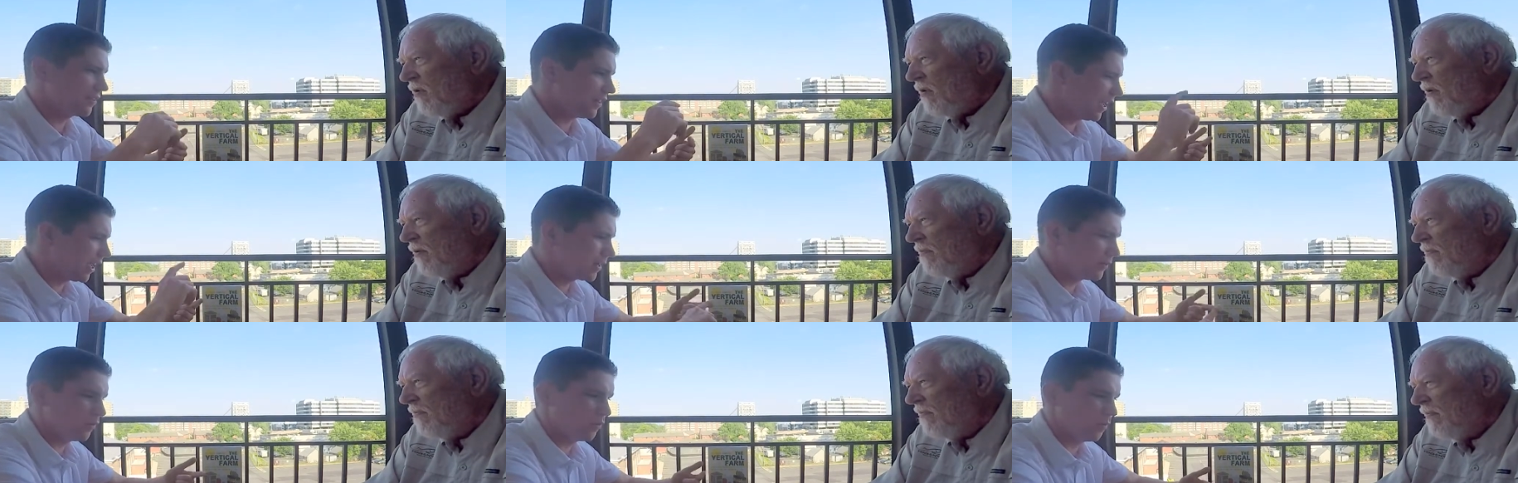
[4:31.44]
Speaker 1: sure.
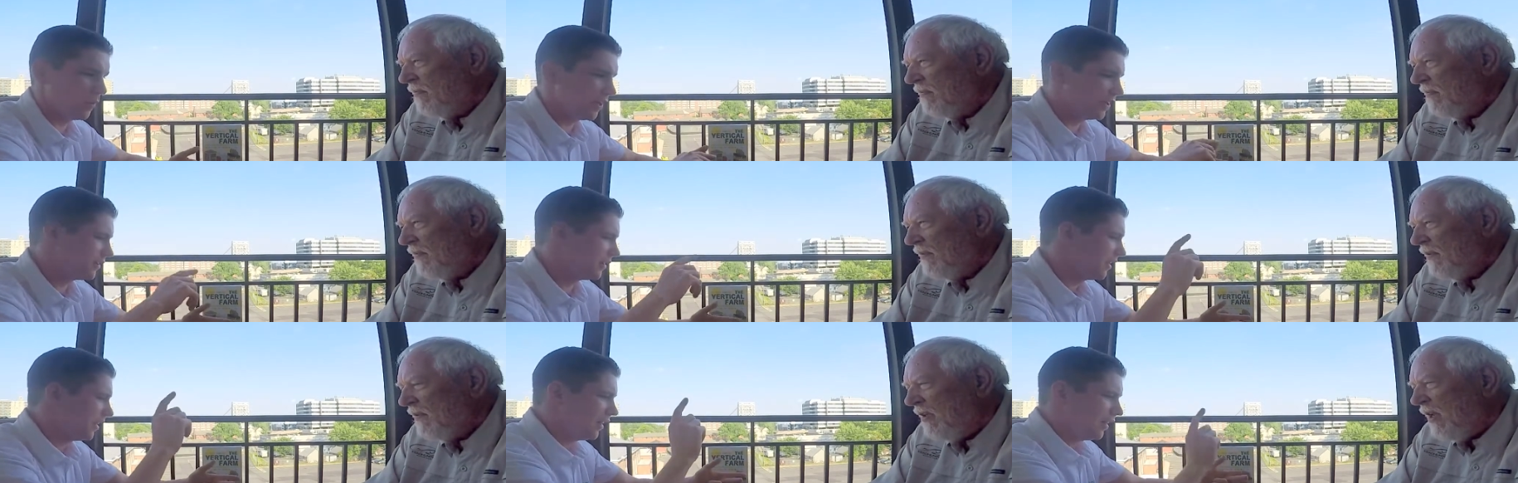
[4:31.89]
animal
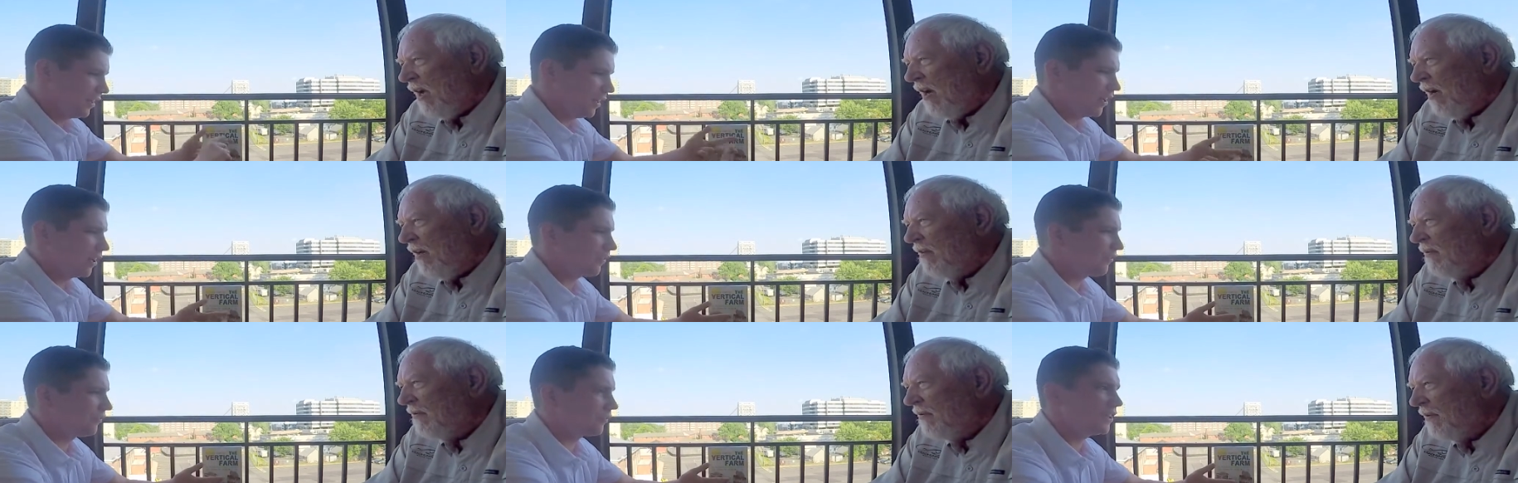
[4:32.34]
waste. Yeah.
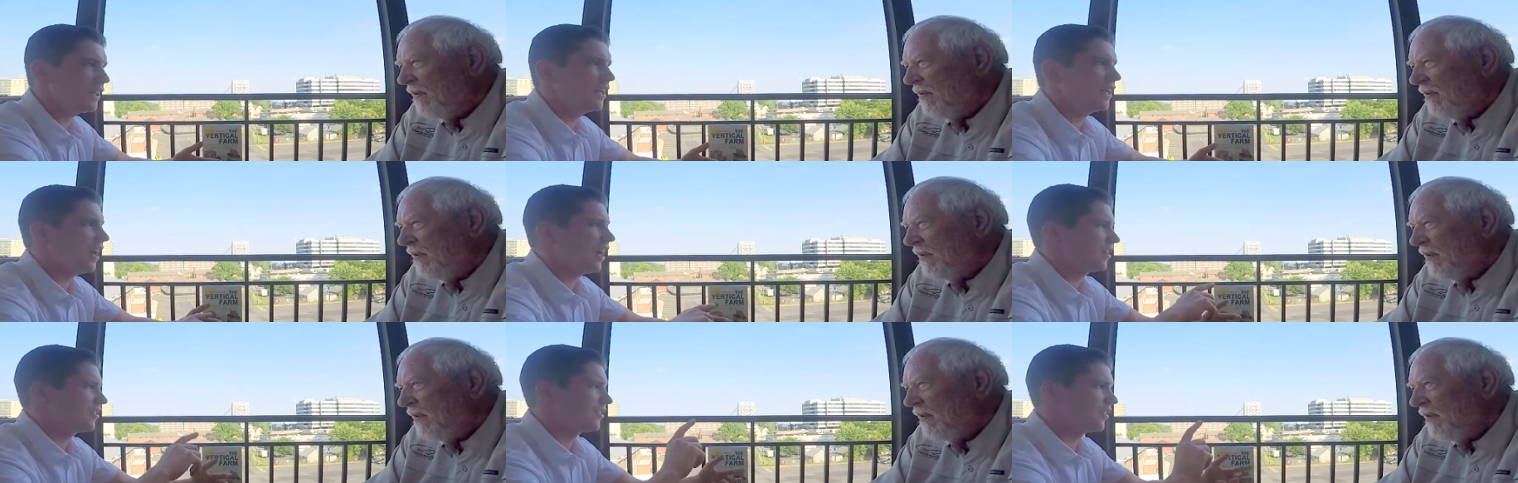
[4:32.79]
Now clean
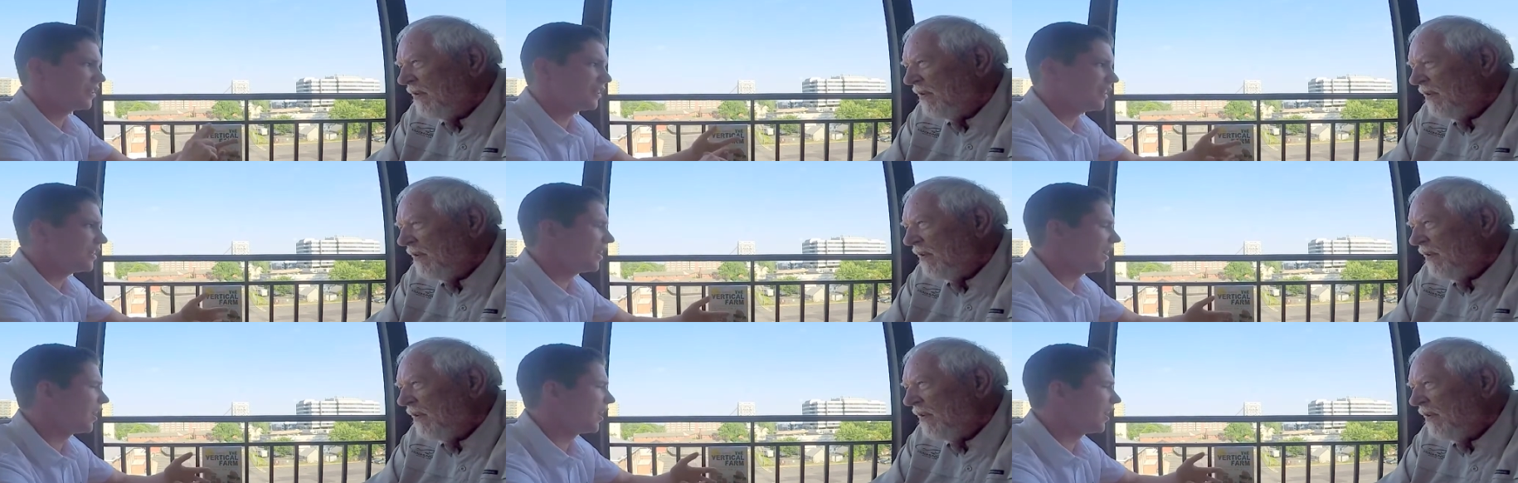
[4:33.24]
oxygen, clean